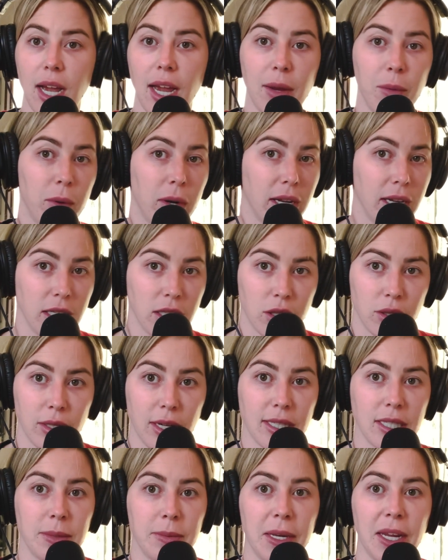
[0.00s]
I want a
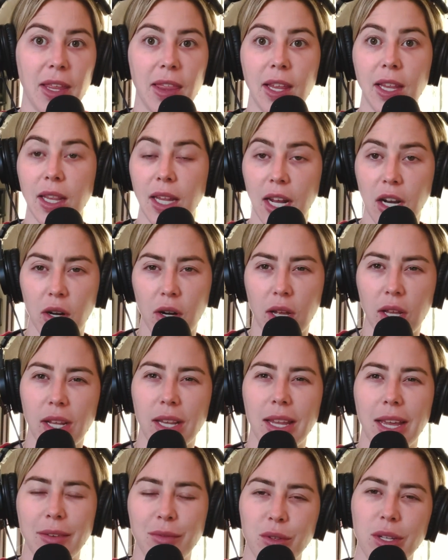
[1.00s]
hysterectomy. And then later on
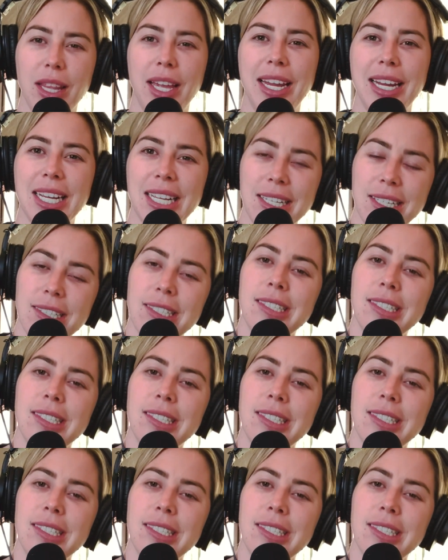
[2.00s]
in life, we're like,